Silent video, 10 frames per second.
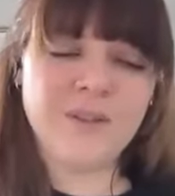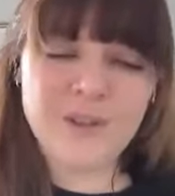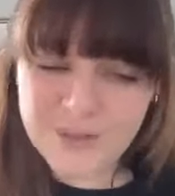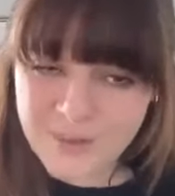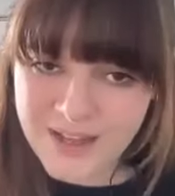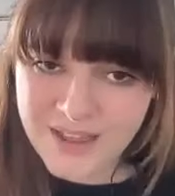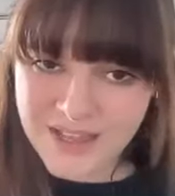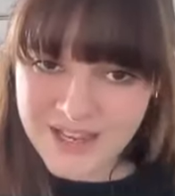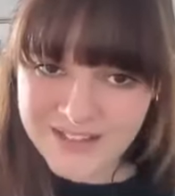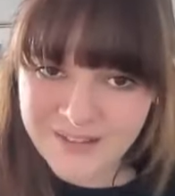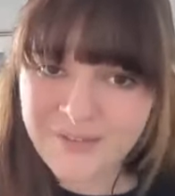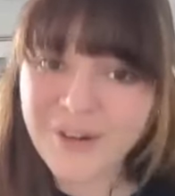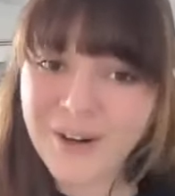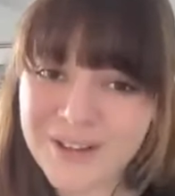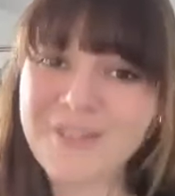
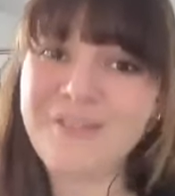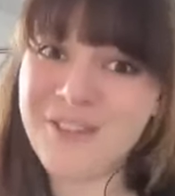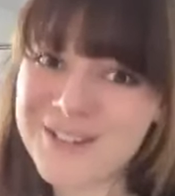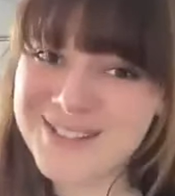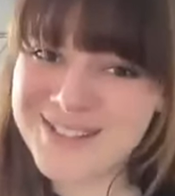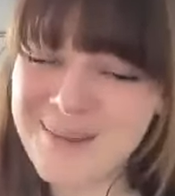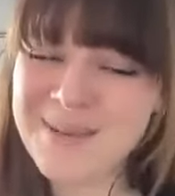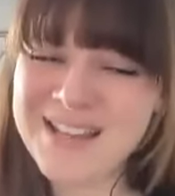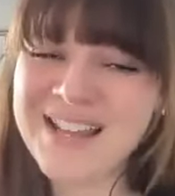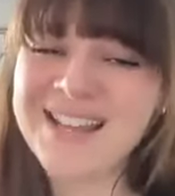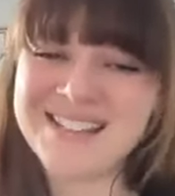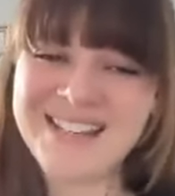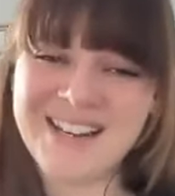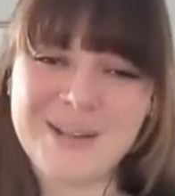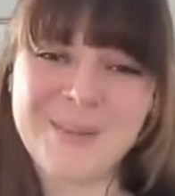the first step in that is to
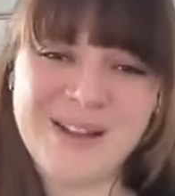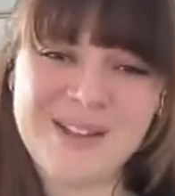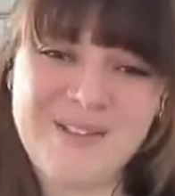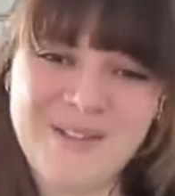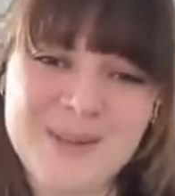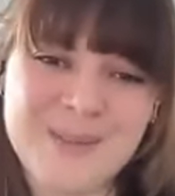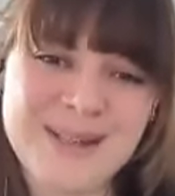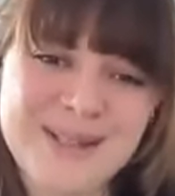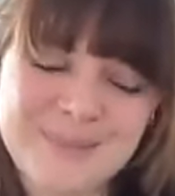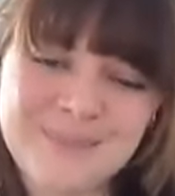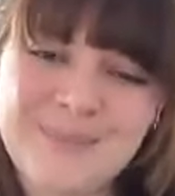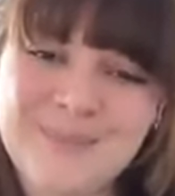get on the ballot in the first place.